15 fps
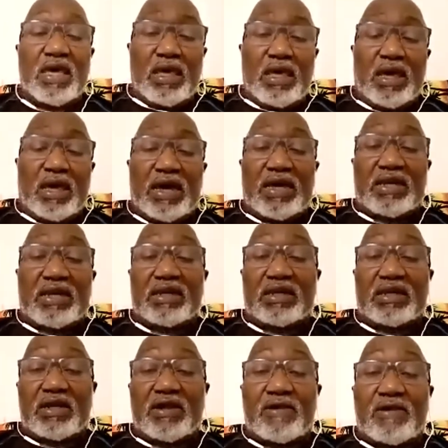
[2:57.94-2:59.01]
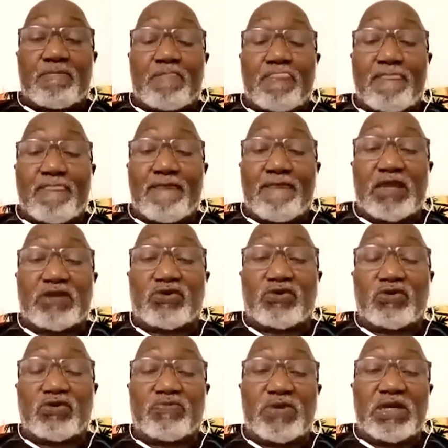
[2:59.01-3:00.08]
and it
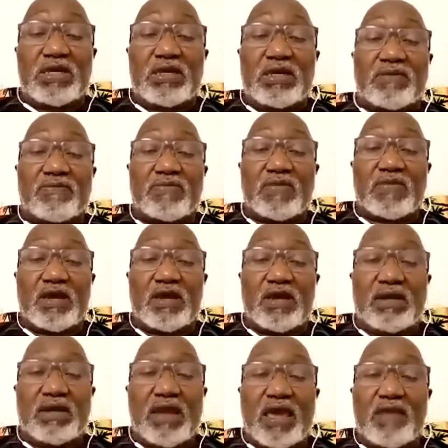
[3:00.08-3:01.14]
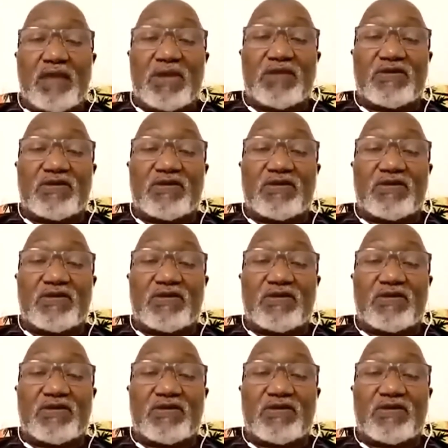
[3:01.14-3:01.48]
took me 9 months of